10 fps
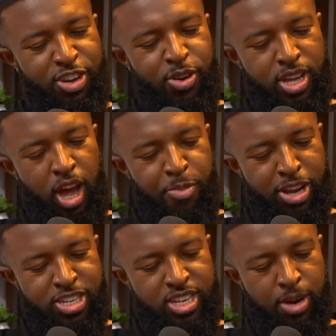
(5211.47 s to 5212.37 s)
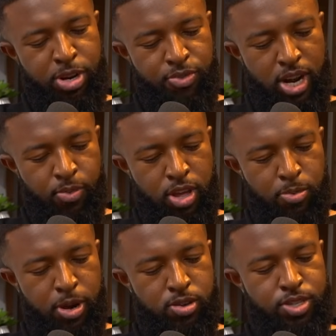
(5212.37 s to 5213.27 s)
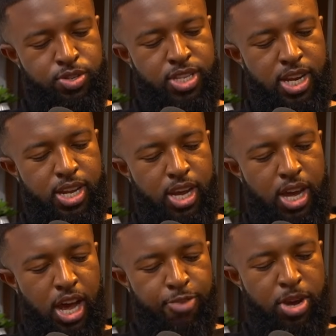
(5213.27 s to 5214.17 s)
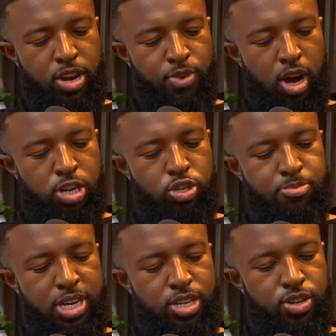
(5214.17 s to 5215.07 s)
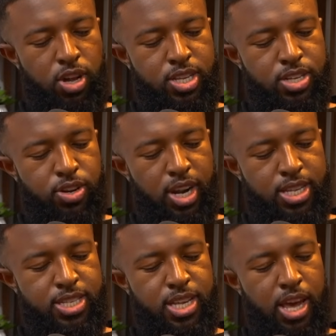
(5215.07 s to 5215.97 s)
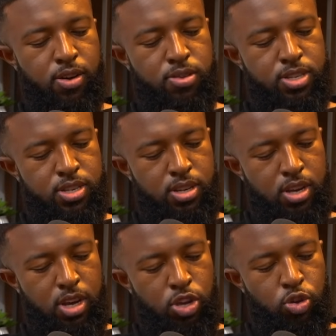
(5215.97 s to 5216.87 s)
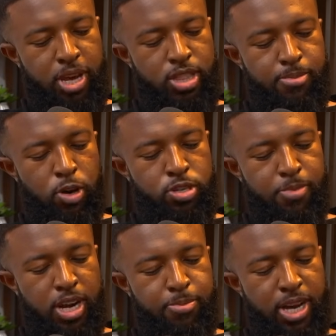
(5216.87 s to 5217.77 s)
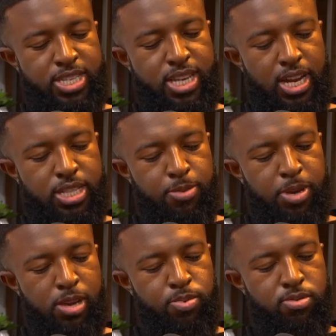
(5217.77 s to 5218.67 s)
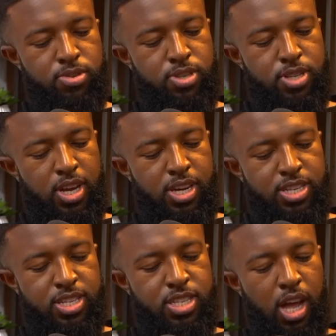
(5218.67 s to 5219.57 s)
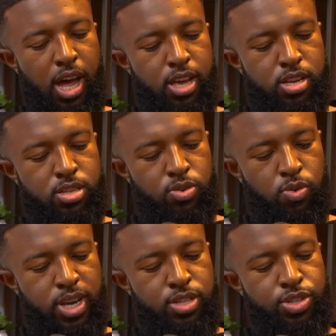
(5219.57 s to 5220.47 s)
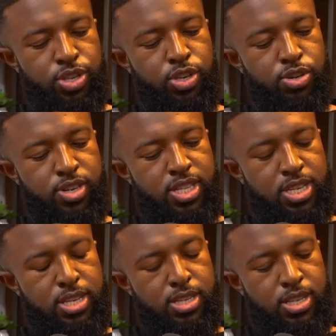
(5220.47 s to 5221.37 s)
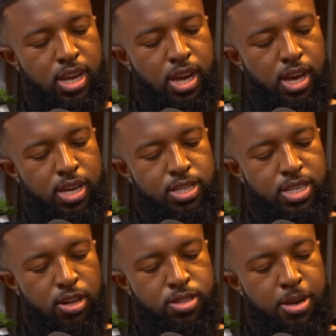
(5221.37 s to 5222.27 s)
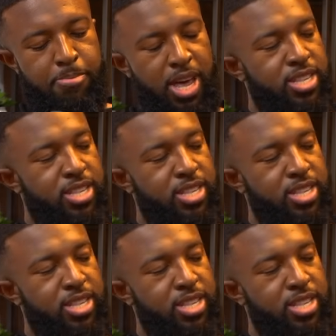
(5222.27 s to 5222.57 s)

I'm going to read out one of your posts. You said, I've made over $100 million in online sales. You'll make the most money by selling to people's desires or insecurities. Sell to